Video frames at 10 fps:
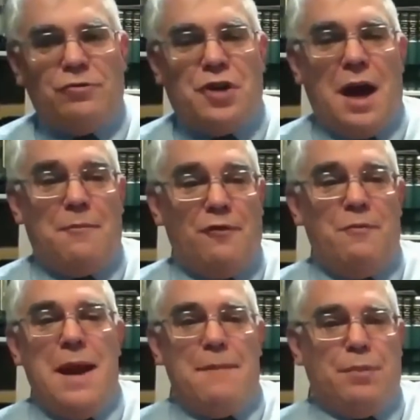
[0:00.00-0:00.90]
job
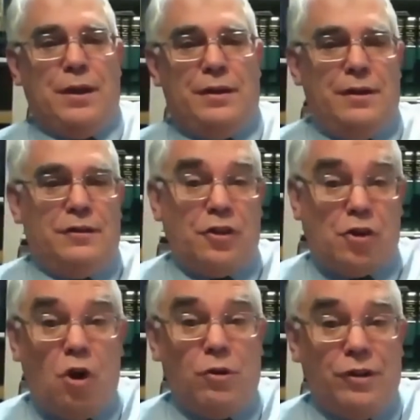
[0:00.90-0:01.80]
of mapping the
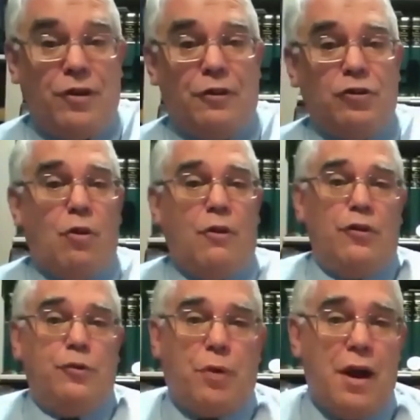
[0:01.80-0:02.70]
Dakota
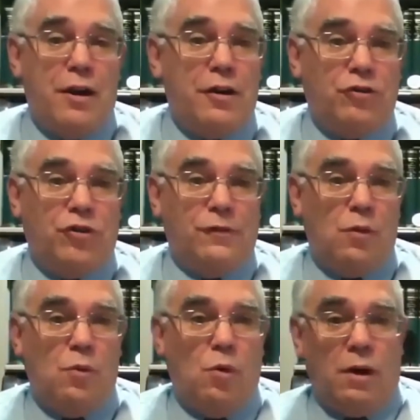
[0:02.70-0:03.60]
territories prior to the
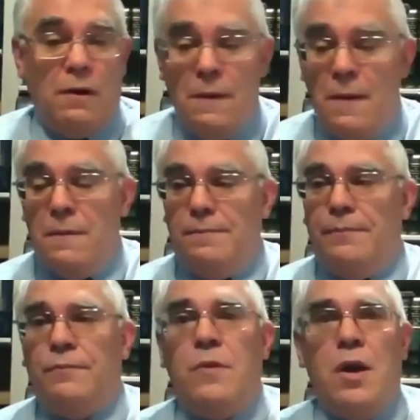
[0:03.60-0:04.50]
Civil War.
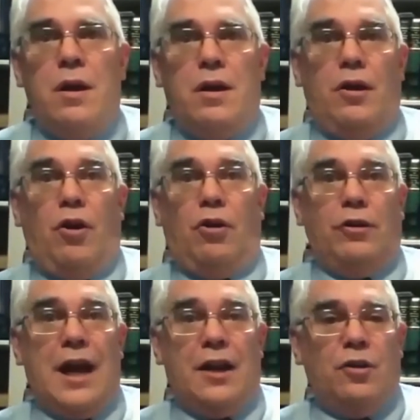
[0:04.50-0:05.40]

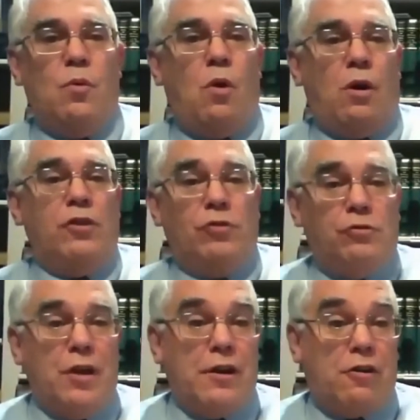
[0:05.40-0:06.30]
Early on in the war, he's
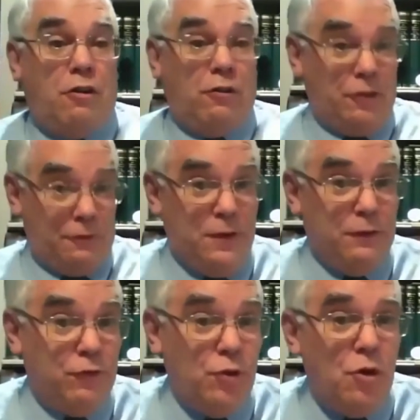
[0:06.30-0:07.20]
Lieutenant Colonel of the
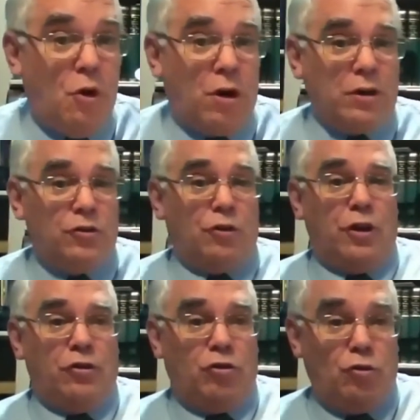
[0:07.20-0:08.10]
5th New York,
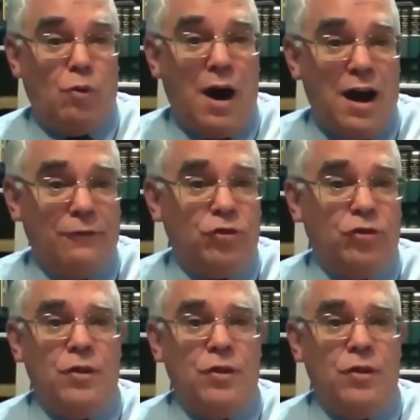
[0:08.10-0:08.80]
Darius Zouaves.